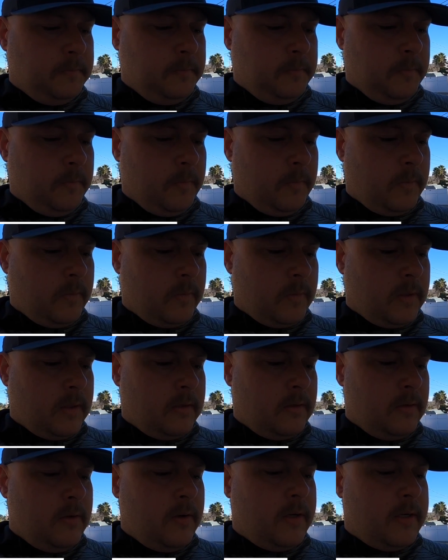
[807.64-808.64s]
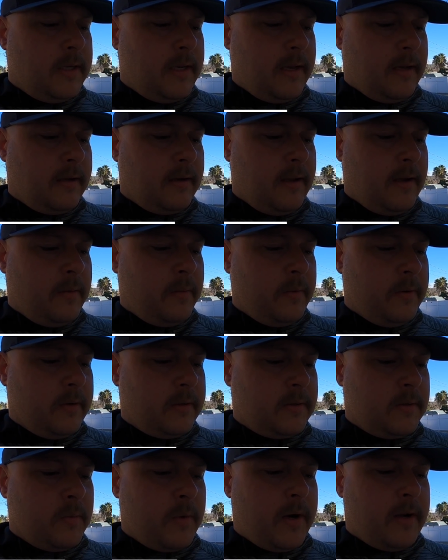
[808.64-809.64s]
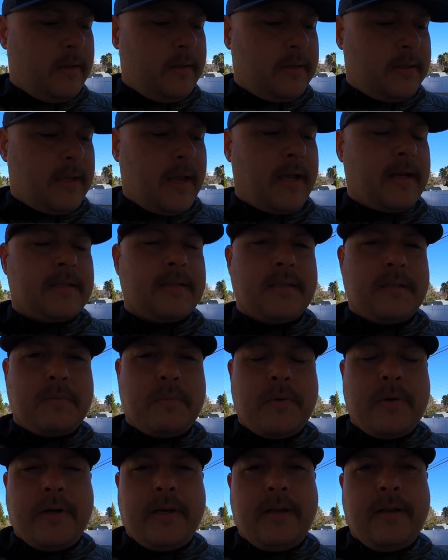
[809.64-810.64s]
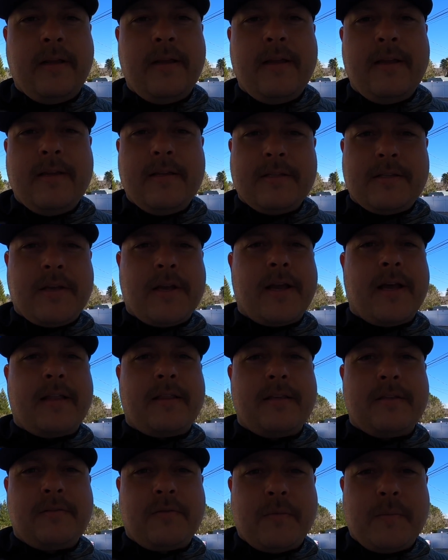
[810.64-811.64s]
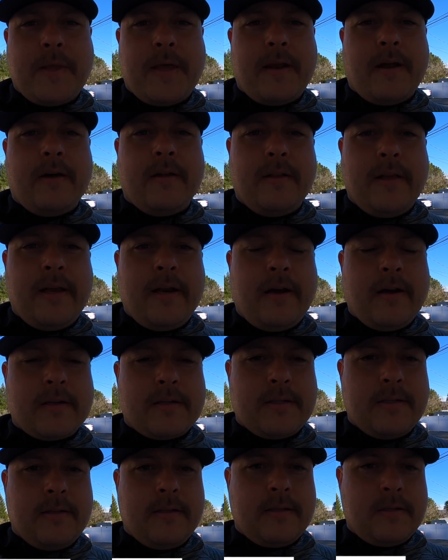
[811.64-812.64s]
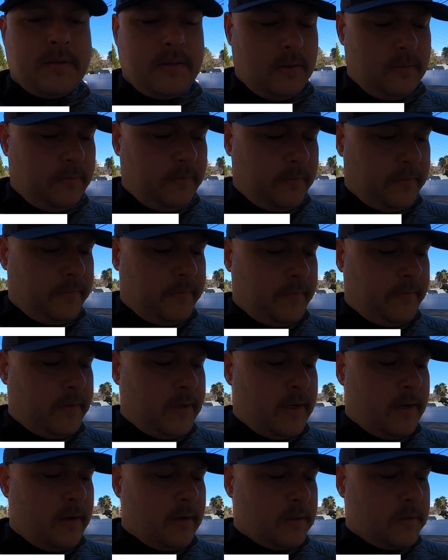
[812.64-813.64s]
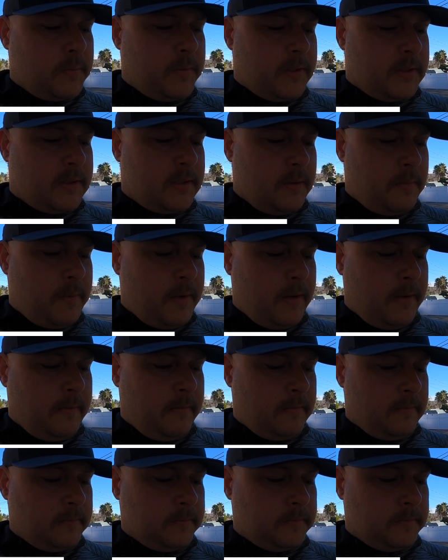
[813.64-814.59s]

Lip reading: Unitech Networks wireless access point. So I got this from that online auction. This sold for $50 plus shipping.